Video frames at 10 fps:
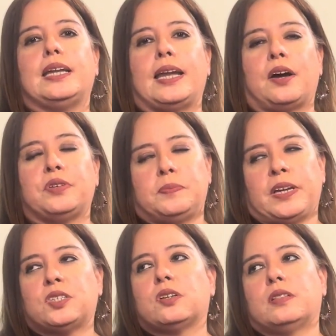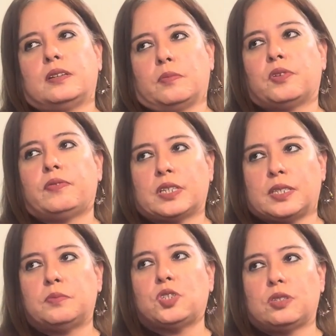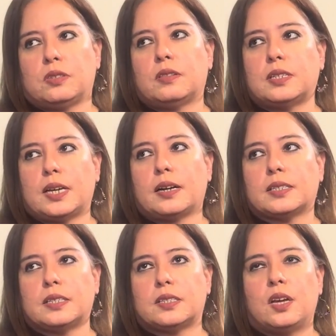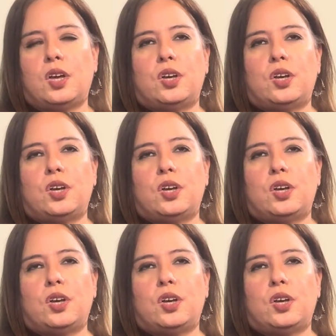Now it's based on the number of exemptions on the taxes.